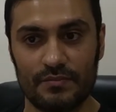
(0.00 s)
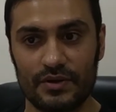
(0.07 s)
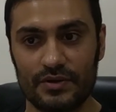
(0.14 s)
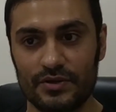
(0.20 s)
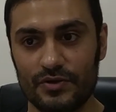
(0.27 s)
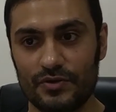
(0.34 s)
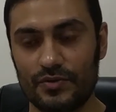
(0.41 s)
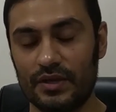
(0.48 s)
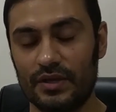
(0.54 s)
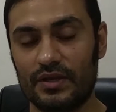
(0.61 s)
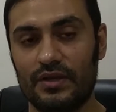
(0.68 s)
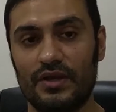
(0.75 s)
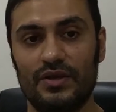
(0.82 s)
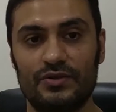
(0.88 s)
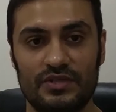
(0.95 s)
But during
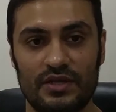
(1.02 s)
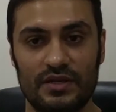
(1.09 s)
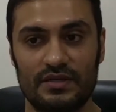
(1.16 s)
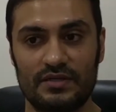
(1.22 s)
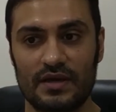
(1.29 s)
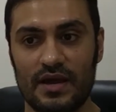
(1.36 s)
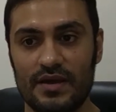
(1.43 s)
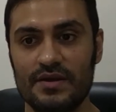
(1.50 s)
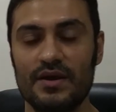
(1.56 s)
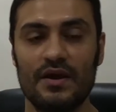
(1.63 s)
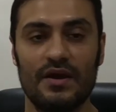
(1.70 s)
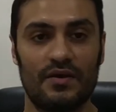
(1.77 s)
ketogenic diet,